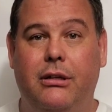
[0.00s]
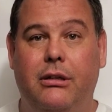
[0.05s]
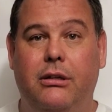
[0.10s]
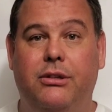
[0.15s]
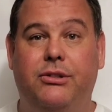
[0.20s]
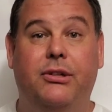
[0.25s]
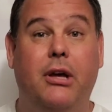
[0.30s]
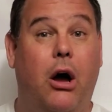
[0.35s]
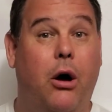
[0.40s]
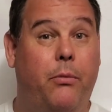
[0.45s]

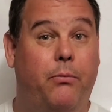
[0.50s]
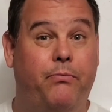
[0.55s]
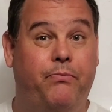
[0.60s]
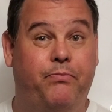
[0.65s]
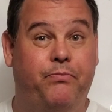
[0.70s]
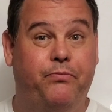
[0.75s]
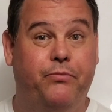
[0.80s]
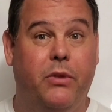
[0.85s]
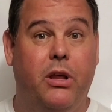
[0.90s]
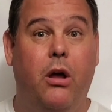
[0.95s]
So,
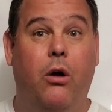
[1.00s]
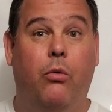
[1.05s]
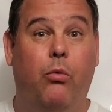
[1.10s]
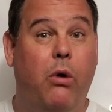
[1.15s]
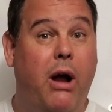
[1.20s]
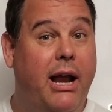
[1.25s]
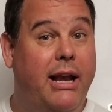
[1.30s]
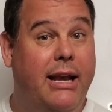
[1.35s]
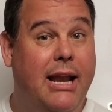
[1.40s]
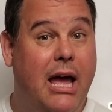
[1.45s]

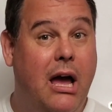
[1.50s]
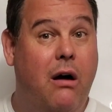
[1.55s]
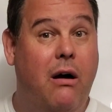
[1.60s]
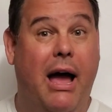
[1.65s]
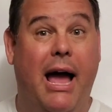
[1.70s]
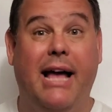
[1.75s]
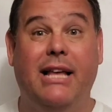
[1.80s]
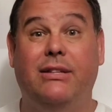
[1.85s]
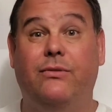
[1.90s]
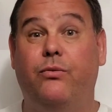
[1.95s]
right now
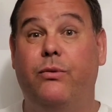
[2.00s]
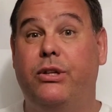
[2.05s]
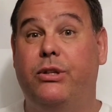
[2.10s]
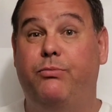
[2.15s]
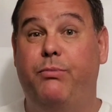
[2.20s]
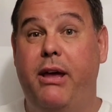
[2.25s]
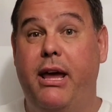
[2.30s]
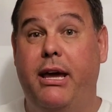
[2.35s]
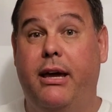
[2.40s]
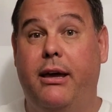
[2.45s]
as we
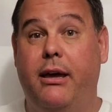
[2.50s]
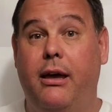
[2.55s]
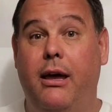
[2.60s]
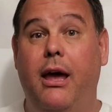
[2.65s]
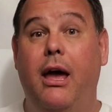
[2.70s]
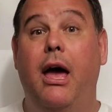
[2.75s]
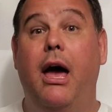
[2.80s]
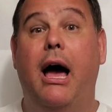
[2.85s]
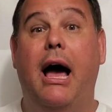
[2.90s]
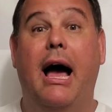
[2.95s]
speak,
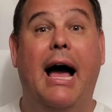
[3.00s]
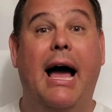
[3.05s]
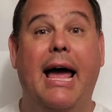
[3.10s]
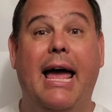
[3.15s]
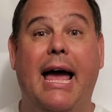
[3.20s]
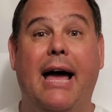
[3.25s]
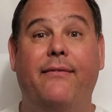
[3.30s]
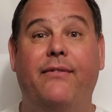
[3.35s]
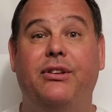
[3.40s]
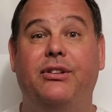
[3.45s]
I
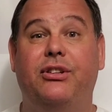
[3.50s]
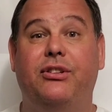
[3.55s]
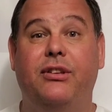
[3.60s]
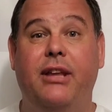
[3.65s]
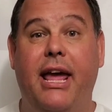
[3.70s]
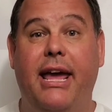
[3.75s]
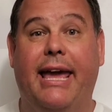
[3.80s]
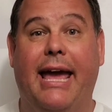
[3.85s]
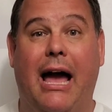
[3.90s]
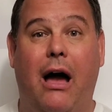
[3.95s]
have a
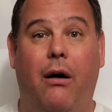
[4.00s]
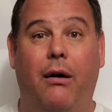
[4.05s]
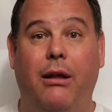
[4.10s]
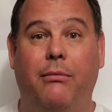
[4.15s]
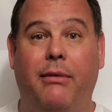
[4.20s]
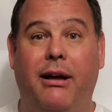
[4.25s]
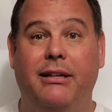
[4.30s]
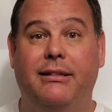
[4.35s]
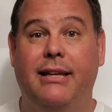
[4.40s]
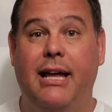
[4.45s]
snake out in
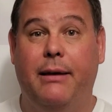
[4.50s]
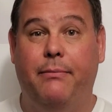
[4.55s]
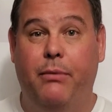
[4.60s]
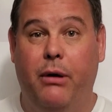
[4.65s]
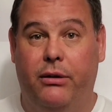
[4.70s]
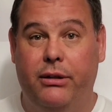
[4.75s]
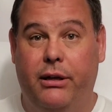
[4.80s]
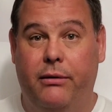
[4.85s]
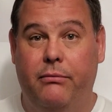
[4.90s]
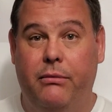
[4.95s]
my snake
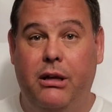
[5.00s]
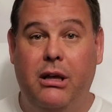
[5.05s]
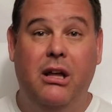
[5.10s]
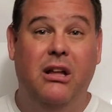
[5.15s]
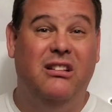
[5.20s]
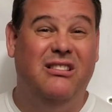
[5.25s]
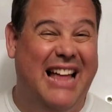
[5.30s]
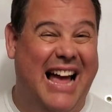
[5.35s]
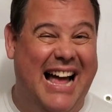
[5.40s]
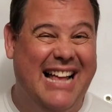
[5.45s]
building.
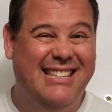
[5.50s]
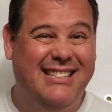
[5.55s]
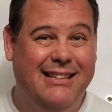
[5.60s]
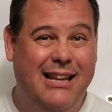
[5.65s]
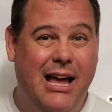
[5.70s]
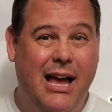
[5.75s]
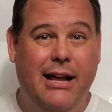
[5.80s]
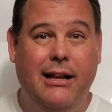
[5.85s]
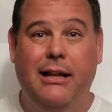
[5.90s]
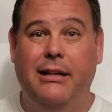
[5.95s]
Last
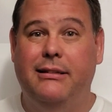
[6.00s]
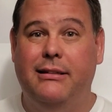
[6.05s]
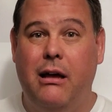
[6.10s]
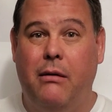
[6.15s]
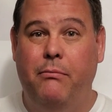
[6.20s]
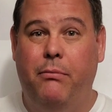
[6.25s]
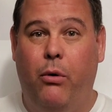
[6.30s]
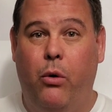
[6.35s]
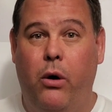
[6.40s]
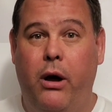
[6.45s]
night at
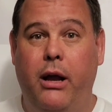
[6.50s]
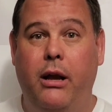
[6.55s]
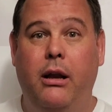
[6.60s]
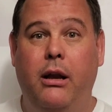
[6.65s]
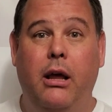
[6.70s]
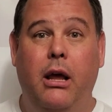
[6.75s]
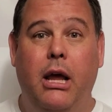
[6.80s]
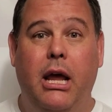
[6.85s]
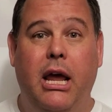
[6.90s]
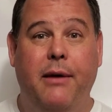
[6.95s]
some point,
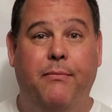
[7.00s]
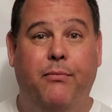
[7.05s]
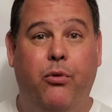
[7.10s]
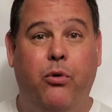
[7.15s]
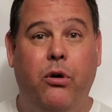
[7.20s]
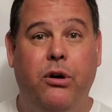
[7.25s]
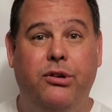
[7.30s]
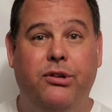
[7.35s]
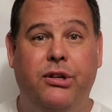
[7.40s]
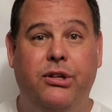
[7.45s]
he
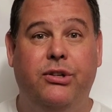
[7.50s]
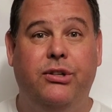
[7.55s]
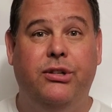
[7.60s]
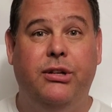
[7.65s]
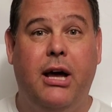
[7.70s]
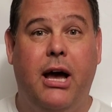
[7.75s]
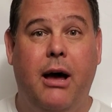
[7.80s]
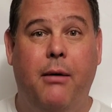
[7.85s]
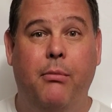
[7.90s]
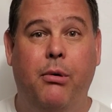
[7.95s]
pushed his
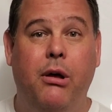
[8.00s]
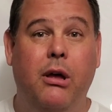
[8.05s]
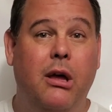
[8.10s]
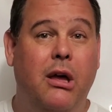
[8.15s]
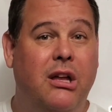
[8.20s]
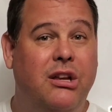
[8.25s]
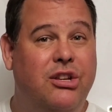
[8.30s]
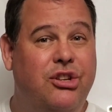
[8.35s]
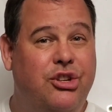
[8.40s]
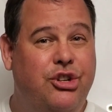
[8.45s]
tub
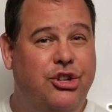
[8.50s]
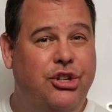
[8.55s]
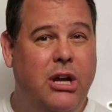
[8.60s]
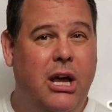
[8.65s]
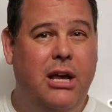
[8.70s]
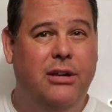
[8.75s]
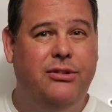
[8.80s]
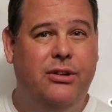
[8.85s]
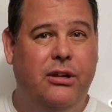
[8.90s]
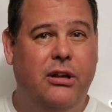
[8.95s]

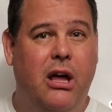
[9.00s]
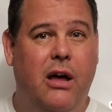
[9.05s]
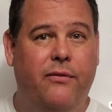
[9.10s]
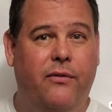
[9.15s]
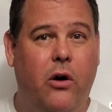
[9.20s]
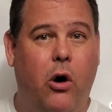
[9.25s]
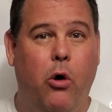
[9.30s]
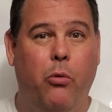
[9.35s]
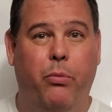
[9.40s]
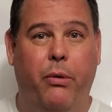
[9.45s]
just enough
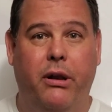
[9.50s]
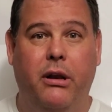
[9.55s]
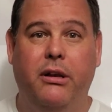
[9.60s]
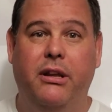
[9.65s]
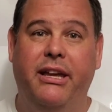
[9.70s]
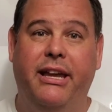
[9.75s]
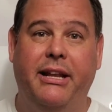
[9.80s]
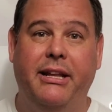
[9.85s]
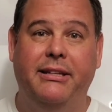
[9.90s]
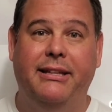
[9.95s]
open
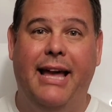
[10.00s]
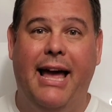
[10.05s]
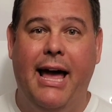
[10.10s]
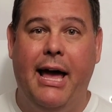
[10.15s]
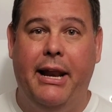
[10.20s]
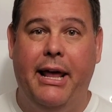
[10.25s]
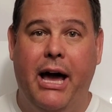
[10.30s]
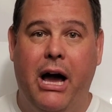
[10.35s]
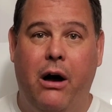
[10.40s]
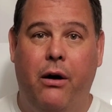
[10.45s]
to get his
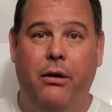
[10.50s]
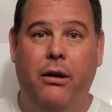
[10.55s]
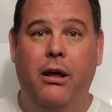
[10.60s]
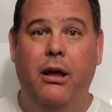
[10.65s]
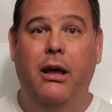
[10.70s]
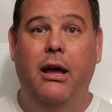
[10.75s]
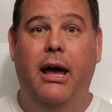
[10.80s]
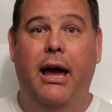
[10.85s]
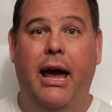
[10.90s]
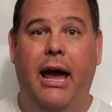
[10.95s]
head out,
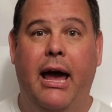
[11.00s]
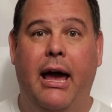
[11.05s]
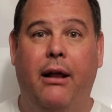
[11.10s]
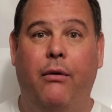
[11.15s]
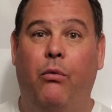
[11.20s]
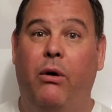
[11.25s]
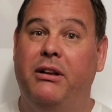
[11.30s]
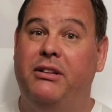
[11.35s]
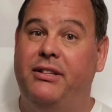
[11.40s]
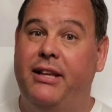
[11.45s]

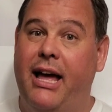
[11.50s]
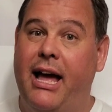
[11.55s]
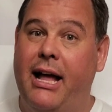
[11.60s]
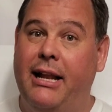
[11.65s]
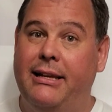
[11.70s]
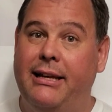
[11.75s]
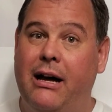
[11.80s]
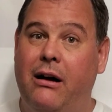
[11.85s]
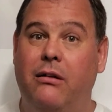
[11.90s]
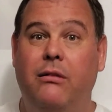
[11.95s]
and once the head
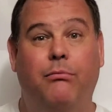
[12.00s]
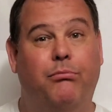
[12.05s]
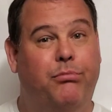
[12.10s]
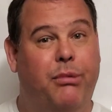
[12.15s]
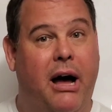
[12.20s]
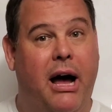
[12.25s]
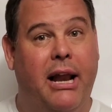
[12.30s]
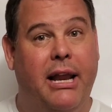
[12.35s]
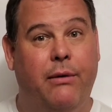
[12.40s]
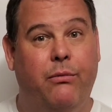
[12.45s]
out,
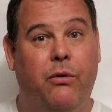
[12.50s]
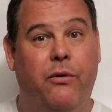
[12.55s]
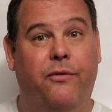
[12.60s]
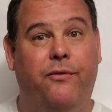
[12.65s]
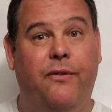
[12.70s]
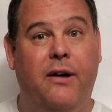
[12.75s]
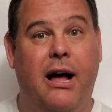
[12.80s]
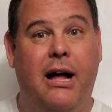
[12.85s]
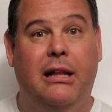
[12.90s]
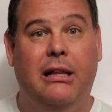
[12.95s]
body will
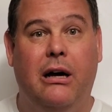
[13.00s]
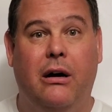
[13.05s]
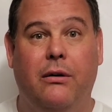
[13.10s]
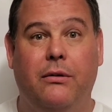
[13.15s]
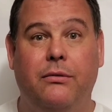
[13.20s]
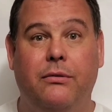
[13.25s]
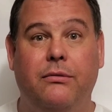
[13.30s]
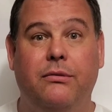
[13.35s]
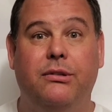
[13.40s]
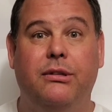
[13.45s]
follow.
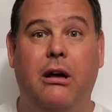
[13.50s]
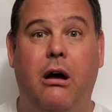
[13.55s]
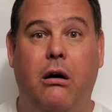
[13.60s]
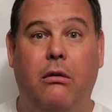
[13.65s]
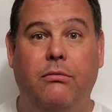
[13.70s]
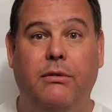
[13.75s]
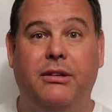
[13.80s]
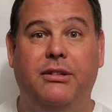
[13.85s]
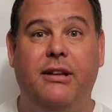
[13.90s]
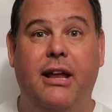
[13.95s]

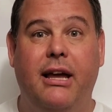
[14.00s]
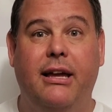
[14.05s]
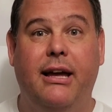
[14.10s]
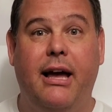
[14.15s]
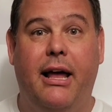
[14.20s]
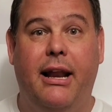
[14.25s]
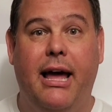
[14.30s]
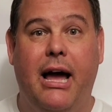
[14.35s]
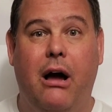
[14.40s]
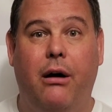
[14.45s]
So the snake
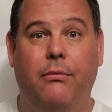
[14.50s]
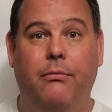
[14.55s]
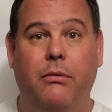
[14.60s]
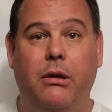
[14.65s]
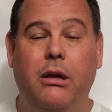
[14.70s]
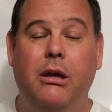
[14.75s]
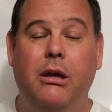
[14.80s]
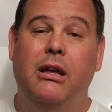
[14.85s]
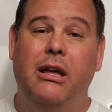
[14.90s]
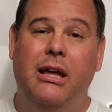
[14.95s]
got out.
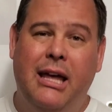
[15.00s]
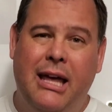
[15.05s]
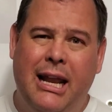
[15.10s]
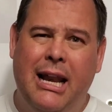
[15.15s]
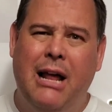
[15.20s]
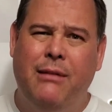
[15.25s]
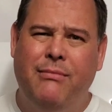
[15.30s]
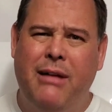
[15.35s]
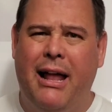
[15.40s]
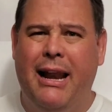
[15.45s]
And
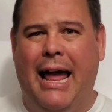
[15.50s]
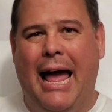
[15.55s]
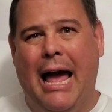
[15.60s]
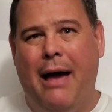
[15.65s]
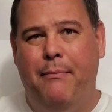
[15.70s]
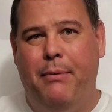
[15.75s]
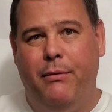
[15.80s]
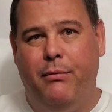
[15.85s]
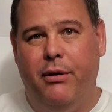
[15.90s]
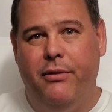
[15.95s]
I'm not
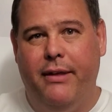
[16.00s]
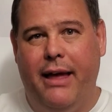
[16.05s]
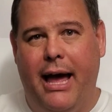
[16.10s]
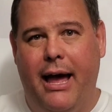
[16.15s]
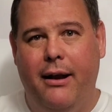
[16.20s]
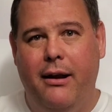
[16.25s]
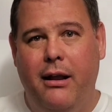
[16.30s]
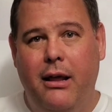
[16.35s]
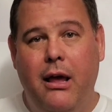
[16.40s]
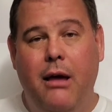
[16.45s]
happy with
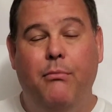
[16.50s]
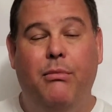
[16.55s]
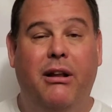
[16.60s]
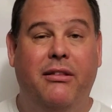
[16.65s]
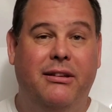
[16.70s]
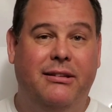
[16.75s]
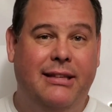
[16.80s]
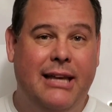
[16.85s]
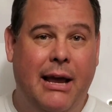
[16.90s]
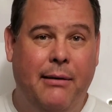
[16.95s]
that, but
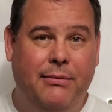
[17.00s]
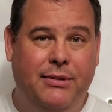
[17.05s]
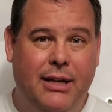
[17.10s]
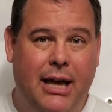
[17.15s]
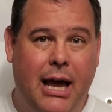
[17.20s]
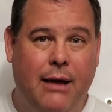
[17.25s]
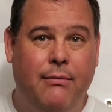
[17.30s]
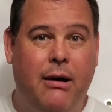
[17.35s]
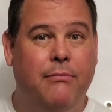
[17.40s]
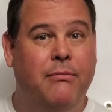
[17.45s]
at the same
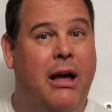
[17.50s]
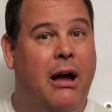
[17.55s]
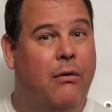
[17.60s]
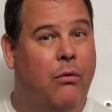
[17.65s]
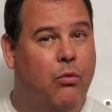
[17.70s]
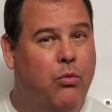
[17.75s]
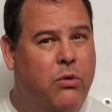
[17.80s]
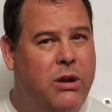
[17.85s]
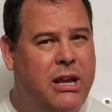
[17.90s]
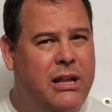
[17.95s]
time, I'm not
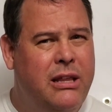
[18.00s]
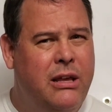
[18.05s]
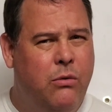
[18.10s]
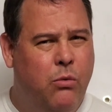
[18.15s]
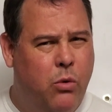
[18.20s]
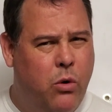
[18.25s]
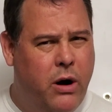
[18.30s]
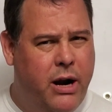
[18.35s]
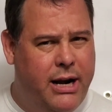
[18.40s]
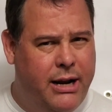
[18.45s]
really
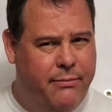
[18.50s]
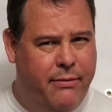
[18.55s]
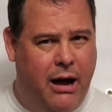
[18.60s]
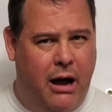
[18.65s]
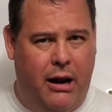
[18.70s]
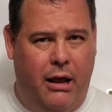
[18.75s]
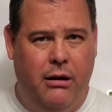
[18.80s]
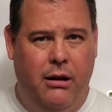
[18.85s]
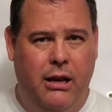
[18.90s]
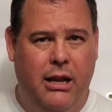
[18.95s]
worried
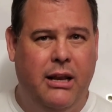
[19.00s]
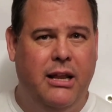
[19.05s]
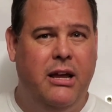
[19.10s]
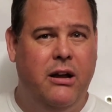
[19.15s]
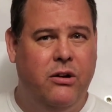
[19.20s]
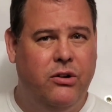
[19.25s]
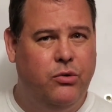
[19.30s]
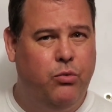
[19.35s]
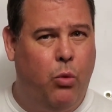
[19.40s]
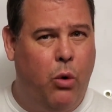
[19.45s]
about it, and
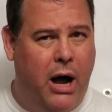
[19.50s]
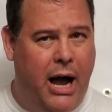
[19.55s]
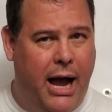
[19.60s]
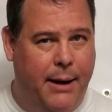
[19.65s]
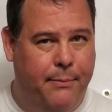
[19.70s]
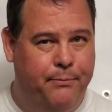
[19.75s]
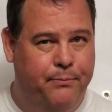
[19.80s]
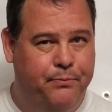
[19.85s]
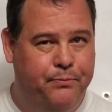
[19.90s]
here's why.